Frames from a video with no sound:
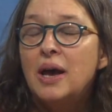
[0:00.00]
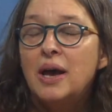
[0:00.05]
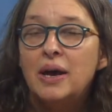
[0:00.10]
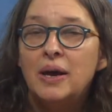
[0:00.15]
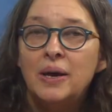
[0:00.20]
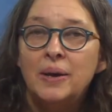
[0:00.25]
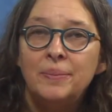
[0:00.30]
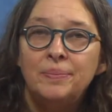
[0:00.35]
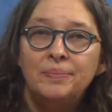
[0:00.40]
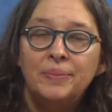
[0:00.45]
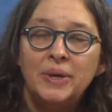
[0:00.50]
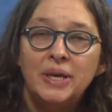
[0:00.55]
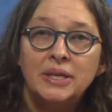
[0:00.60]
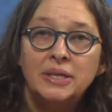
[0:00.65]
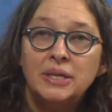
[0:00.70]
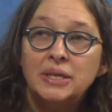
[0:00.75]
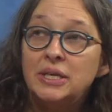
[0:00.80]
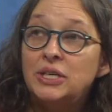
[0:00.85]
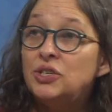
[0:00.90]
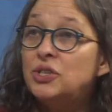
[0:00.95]
Um,
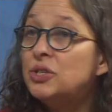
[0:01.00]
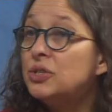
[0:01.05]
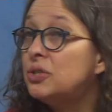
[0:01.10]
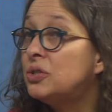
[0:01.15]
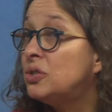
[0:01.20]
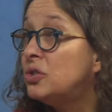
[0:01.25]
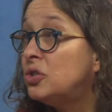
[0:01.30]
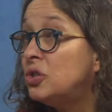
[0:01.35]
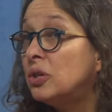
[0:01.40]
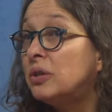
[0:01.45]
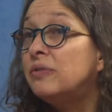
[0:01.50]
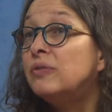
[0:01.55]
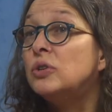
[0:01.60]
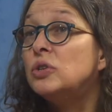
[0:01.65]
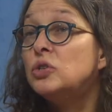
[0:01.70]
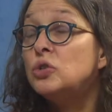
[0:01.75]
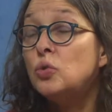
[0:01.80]
Indonesia shook for